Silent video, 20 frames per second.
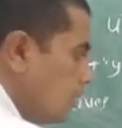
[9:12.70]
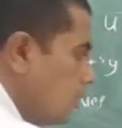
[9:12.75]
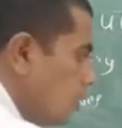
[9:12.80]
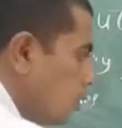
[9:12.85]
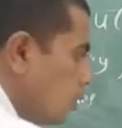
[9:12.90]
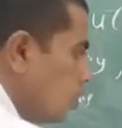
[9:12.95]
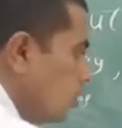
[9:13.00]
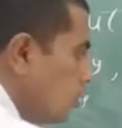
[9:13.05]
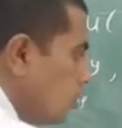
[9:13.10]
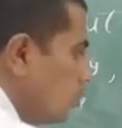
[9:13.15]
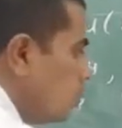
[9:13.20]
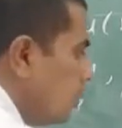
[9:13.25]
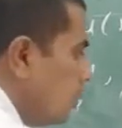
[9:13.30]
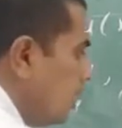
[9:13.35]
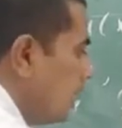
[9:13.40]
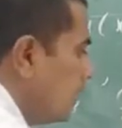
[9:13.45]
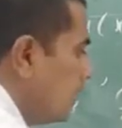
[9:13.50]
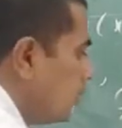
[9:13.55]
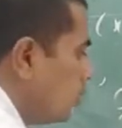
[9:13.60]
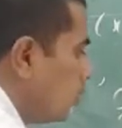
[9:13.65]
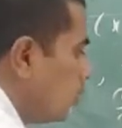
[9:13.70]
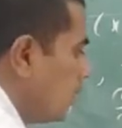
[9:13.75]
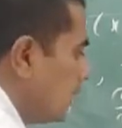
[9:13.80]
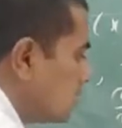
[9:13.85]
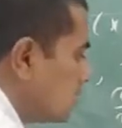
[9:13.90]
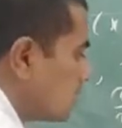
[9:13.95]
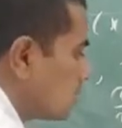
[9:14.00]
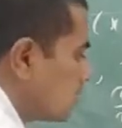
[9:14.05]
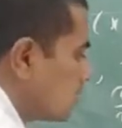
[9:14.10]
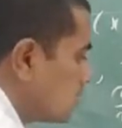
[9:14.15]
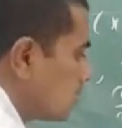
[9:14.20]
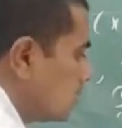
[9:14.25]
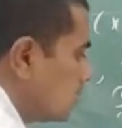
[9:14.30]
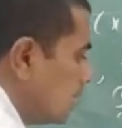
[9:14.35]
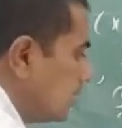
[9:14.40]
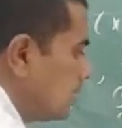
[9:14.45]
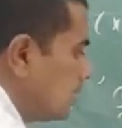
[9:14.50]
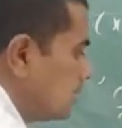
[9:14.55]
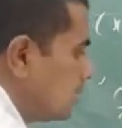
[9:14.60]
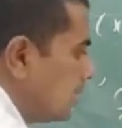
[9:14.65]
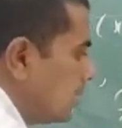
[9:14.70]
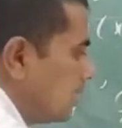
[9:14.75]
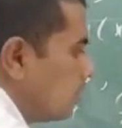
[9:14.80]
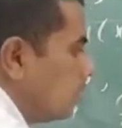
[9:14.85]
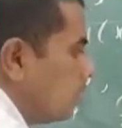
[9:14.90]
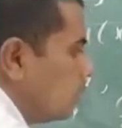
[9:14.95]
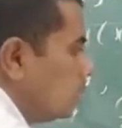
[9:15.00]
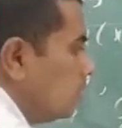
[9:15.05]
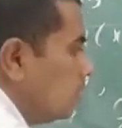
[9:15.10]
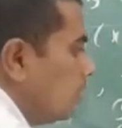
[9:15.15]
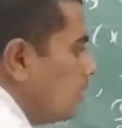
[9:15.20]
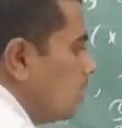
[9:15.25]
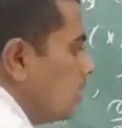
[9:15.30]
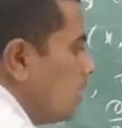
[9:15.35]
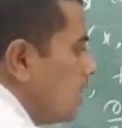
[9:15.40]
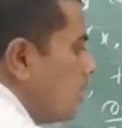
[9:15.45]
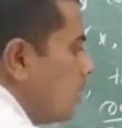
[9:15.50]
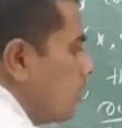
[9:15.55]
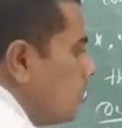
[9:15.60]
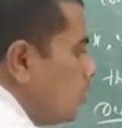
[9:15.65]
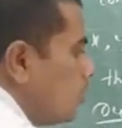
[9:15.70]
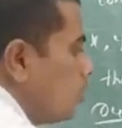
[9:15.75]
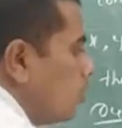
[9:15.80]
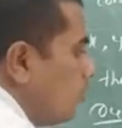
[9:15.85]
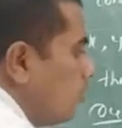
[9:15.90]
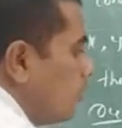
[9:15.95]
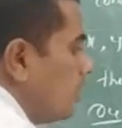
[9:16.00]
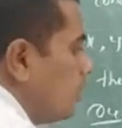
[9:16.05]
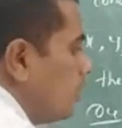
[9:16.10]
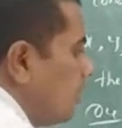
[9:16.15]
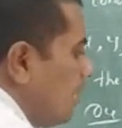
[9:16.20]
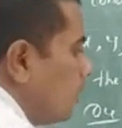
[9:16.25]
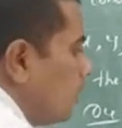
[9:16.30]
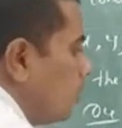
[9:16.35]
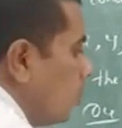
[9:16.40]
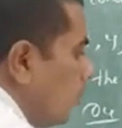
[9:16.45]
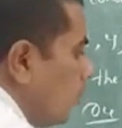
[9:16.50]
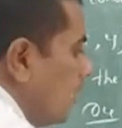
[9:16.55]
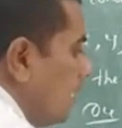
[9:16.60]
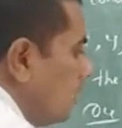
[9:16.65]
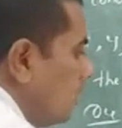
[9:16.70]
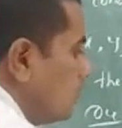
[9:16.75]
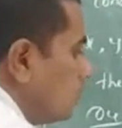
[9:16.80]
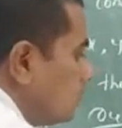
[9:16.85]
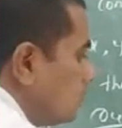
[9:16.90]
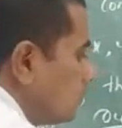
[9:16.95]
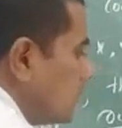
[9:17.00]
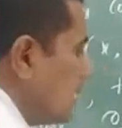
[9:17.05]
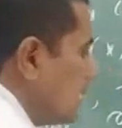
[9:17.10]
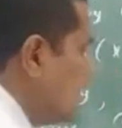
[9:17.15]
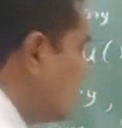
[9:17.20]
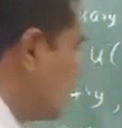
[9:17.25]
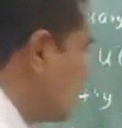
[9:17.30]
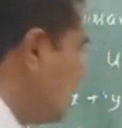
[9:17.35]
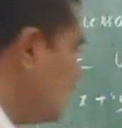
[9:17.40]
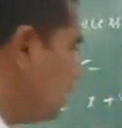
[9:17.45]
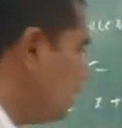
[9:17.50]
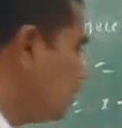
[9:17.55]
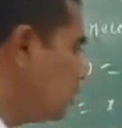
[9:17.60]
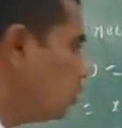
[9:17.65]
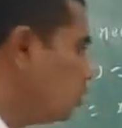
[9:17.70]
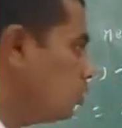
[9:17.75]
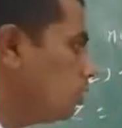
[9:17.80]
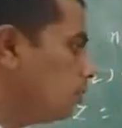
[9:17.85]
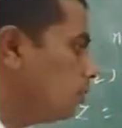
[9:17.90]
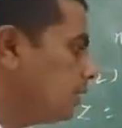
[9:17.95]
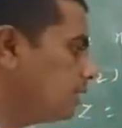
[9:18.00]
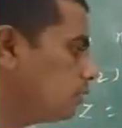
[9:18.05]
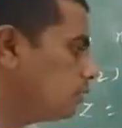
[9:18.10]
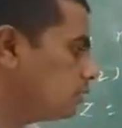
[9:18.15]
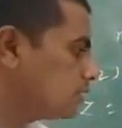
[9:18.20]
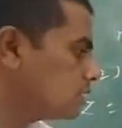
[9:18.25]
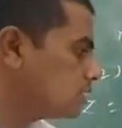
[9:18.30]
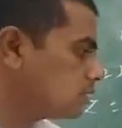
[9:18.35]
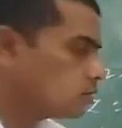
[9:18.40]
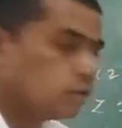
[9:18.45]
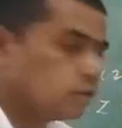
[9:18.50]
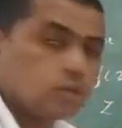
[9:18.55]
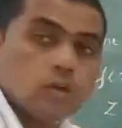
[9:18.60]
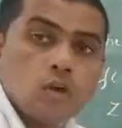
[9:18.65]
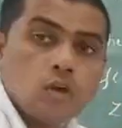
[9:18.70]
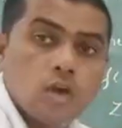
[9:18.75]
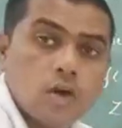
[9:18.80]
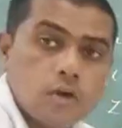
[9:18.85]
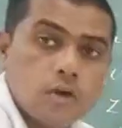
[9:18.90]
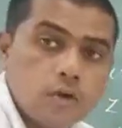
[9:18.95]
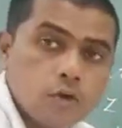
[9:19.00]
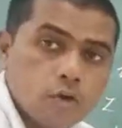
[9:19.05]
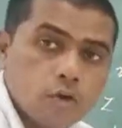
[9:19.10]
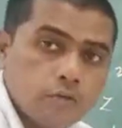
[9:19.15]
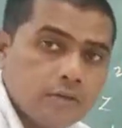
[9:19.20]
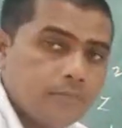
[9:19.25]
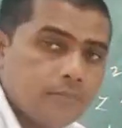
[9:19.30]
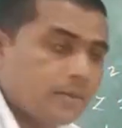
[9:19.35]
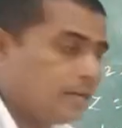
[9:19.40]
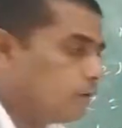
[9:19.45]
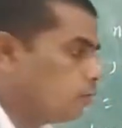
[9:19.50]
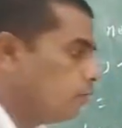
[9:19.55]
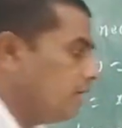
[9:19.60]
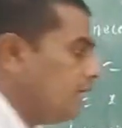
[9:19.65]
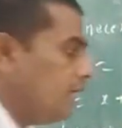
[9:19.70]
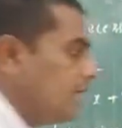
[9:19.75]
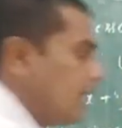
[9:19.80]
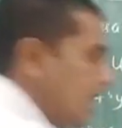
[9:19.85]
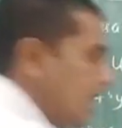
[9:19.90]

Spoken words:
dou u by dou x is equal to dou v by dou y. Is it clear? Dou u by dou x is equal to dou v by dou y,